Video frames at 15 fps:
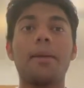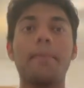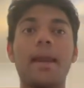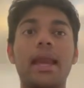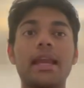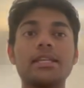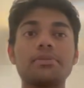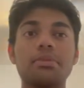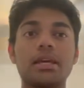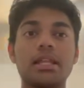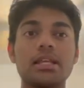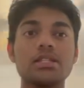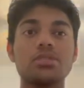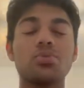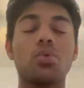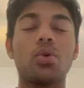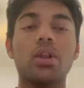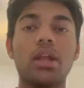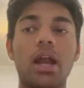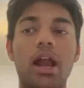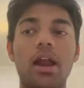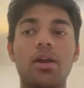my experience
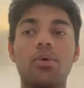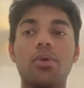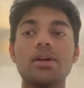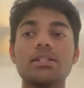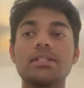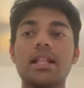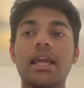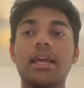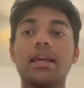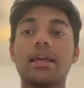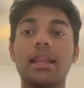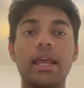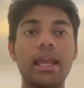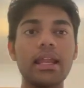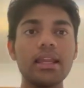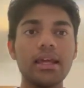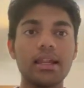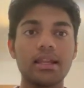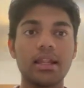would was like great